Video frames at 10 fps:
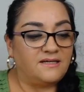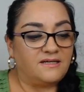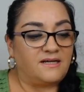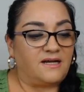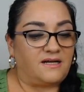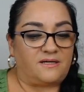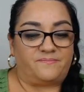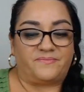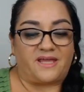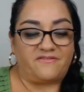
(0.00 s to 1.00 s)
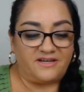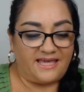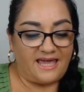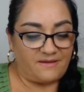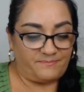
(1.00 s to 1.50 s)
Every
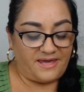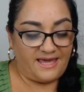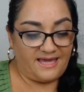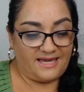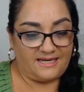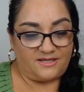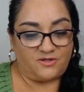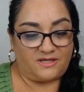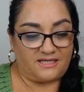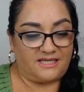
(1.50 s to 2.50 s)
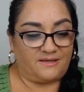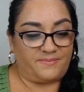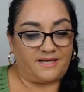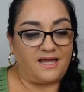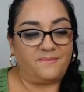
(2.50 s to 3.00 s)
campaign, you can keep
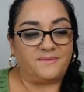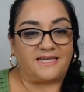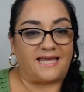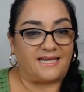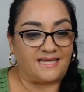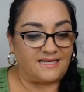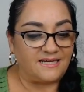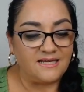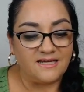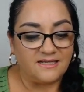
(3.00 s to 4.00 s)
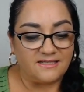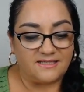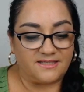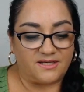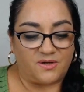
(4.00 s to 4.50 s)
it updated
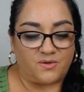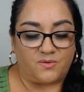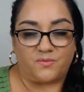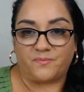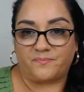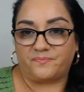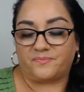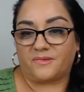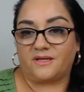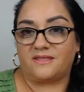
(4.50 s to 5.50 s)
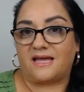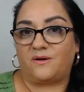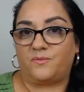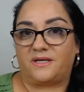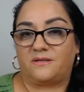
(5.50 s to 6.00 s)
so that
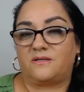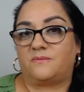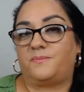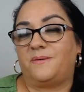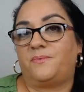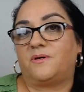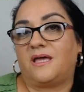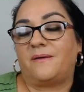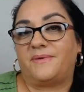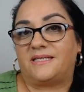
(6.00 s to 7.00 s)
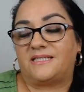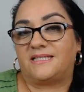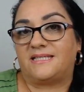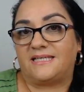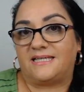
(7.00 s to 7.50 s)
when people come in to
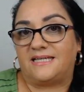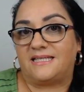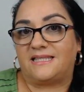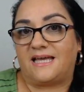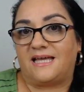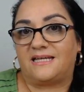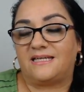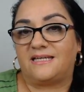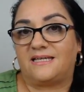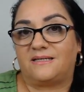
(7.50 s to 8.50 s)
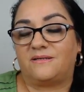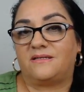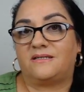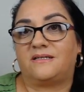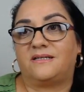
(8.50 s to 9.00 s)
see it, that it
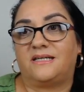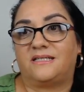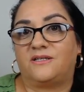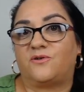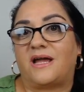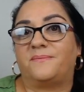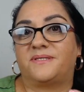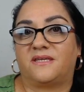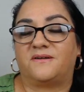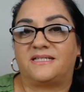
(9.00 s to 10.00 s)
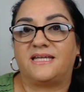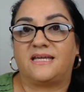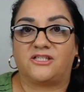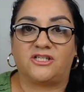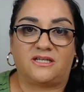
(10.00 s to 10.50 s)
grabs their
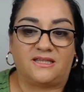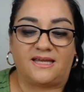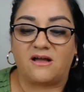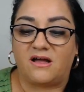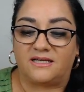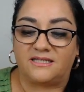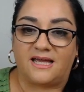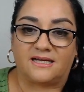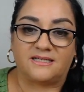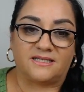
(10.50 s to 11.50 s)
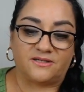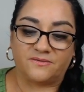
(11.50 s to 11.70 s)
attention and they contact you.